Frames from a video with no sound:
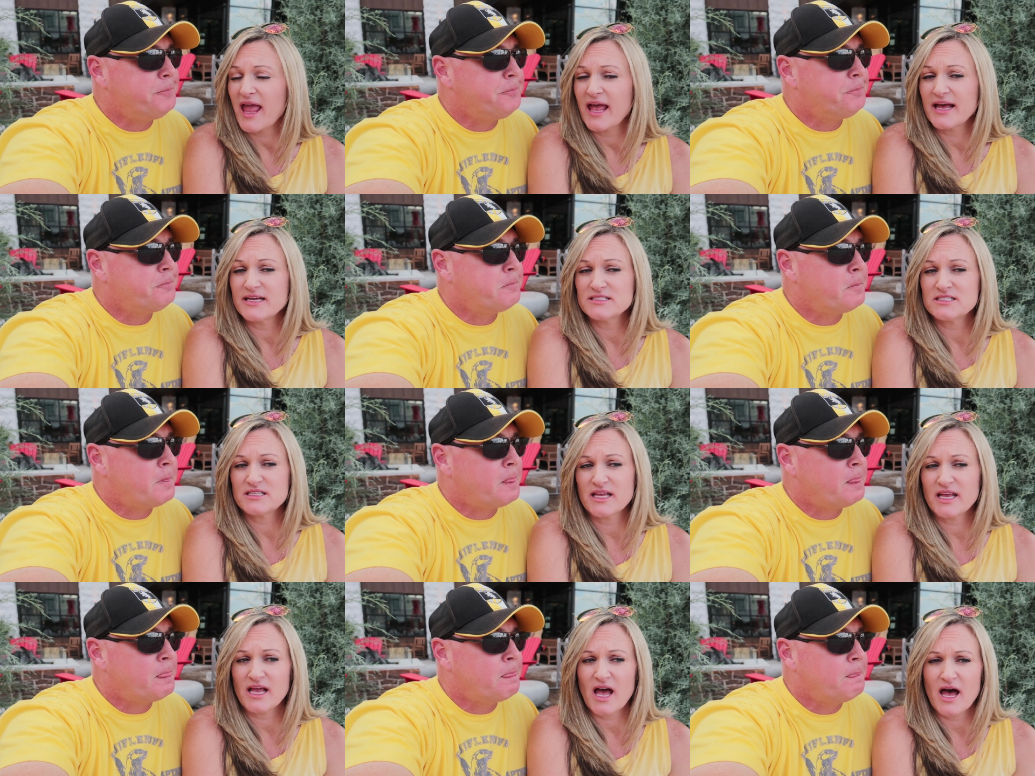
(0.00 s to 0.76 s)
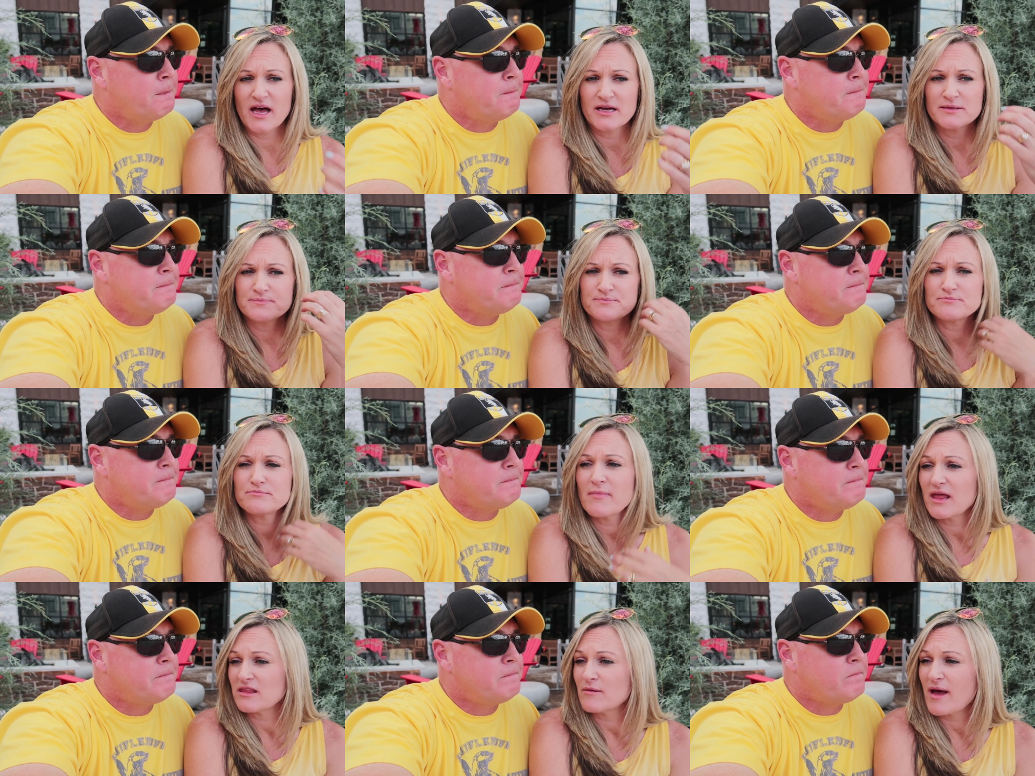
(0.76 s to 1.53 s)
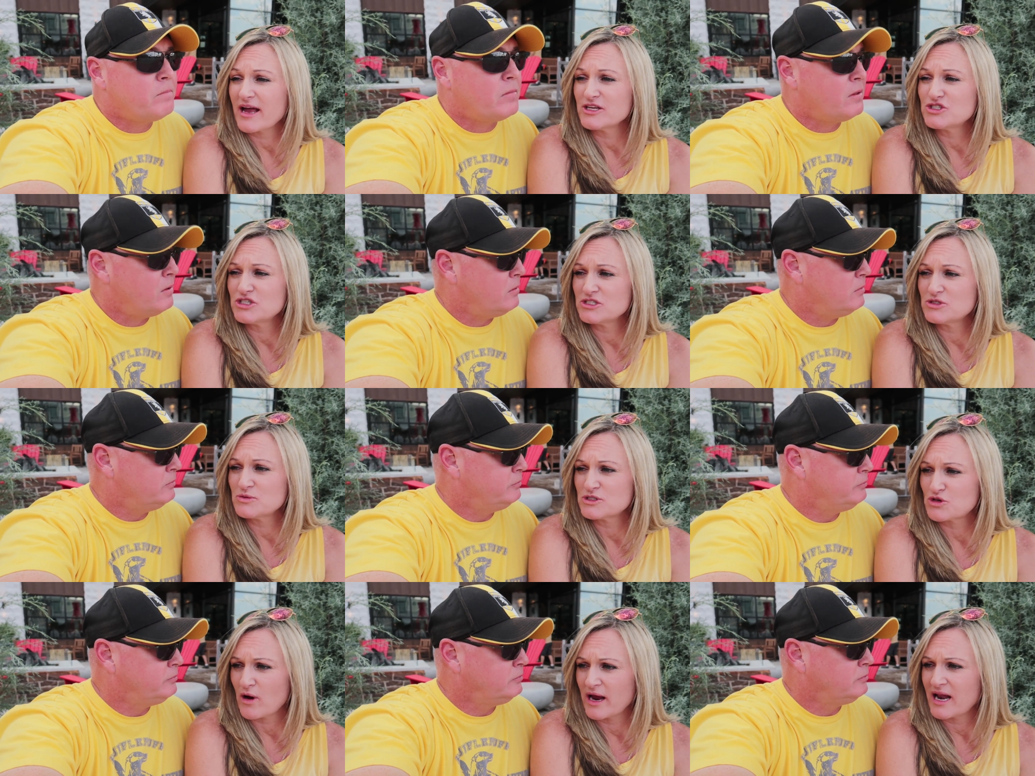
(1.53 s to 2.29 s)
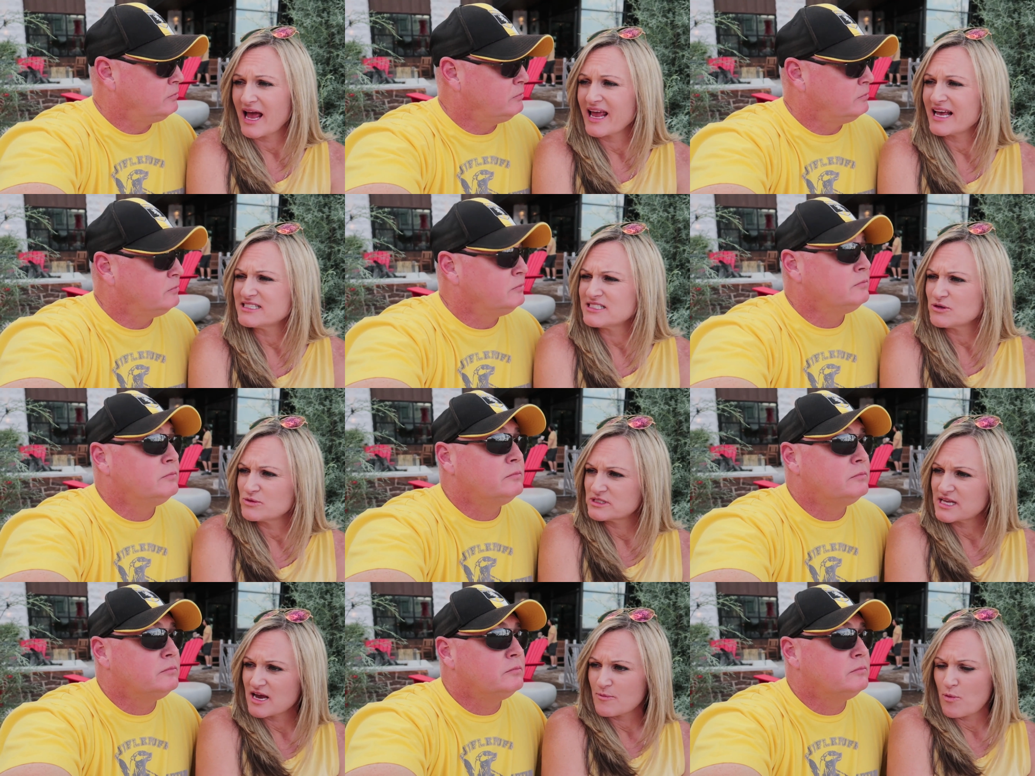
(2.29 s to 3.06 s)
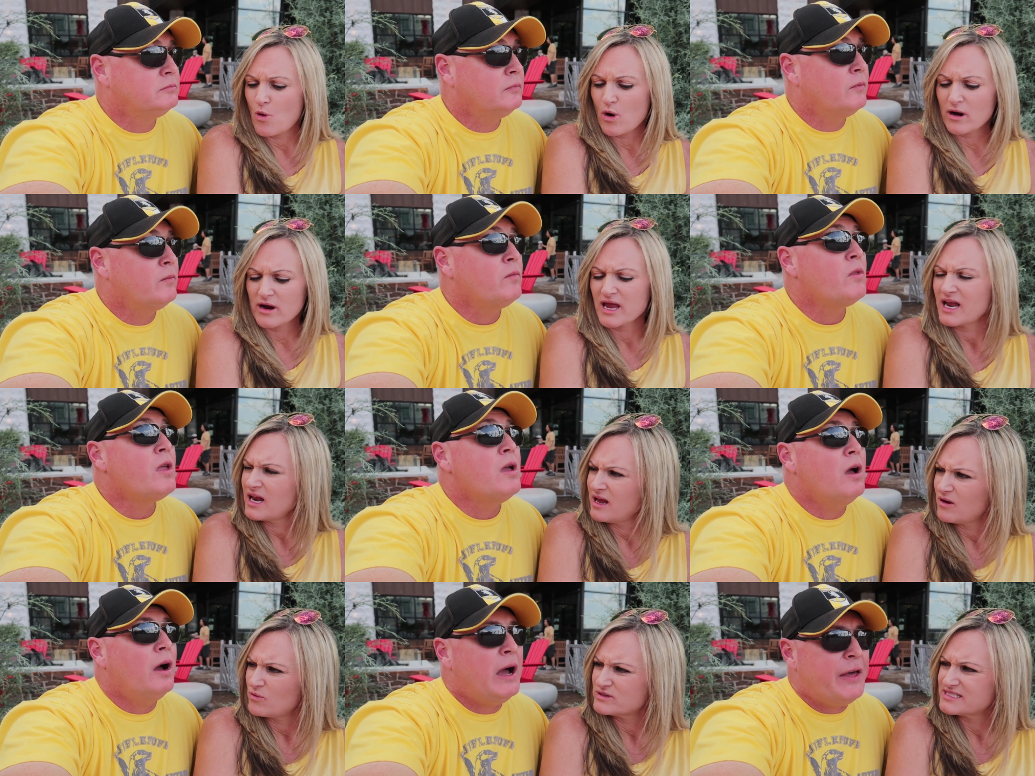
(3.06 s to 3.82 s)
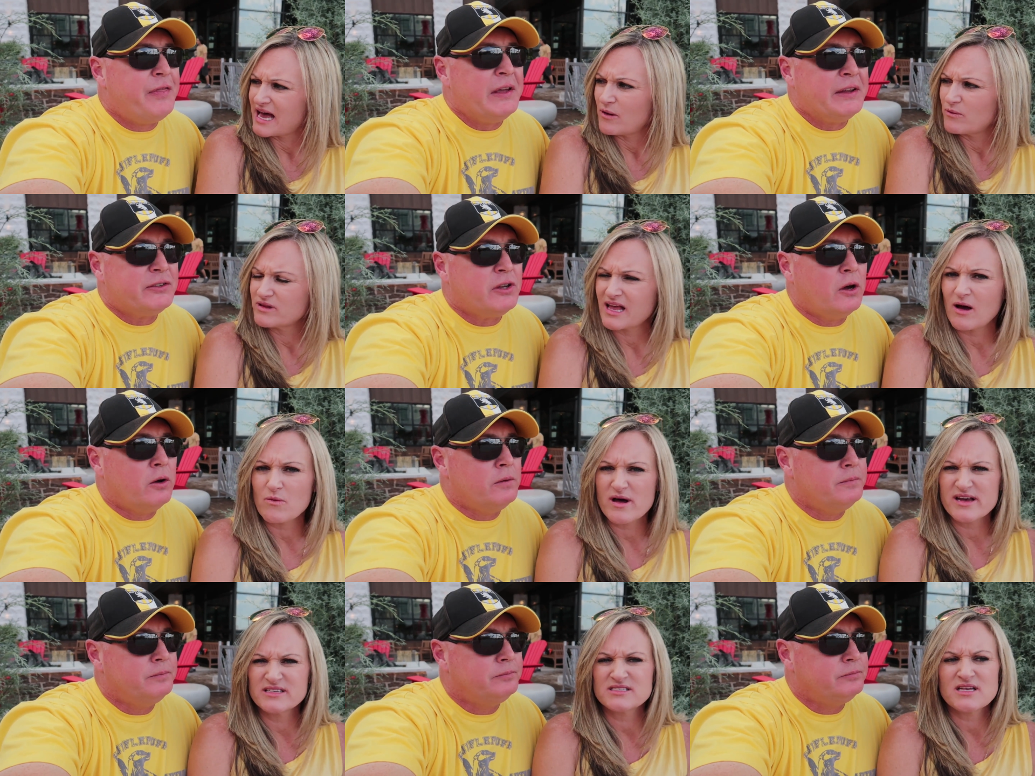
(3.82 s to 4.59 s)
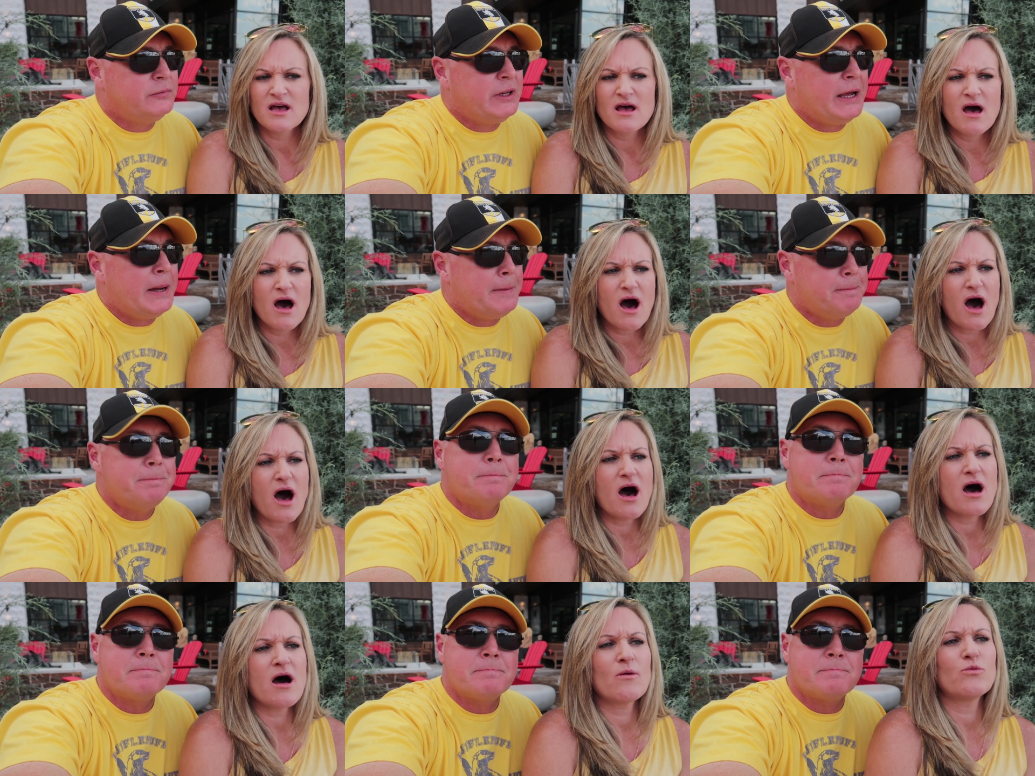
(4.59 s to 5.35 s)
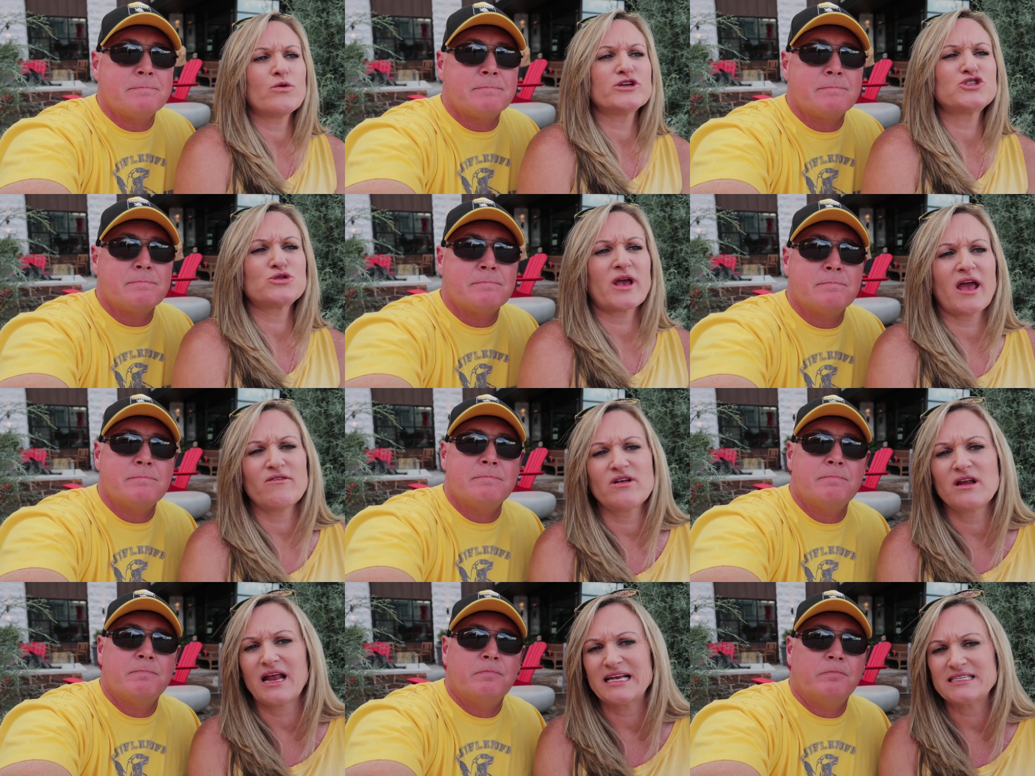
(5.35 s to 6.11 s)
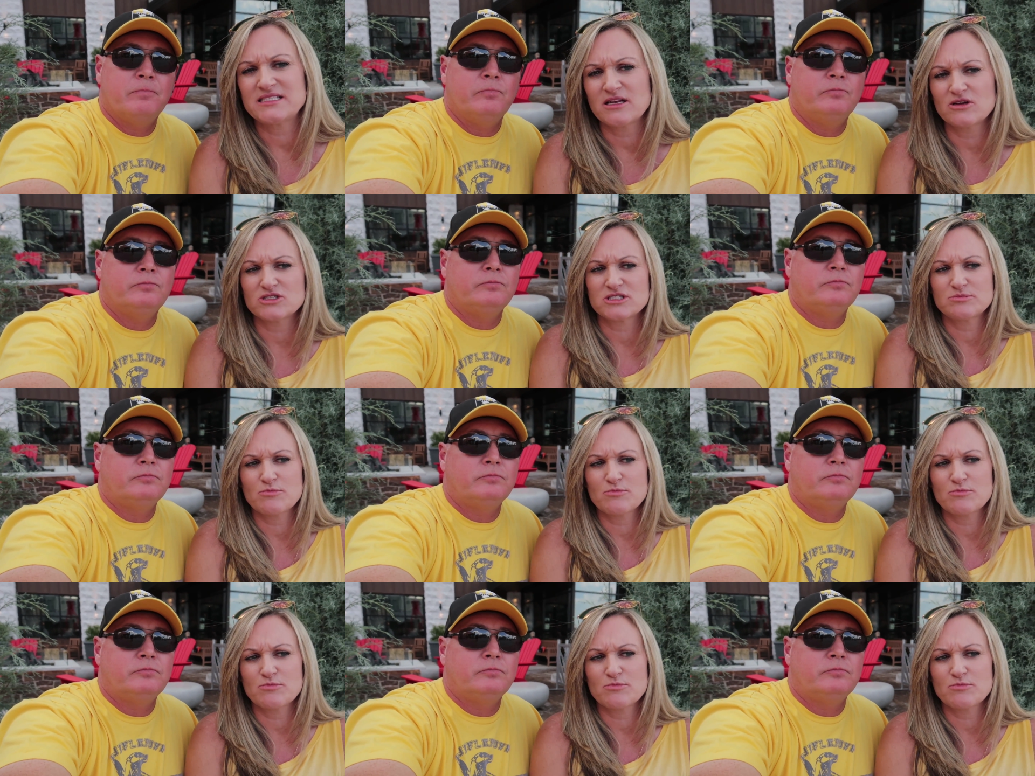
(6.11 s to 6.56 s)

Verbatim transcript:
Speaker 1: And the um, ma the mac and cheese was great. I guess there was like pork in it. Was I that think what so. that was? Yeah. Um, which gave it a nice little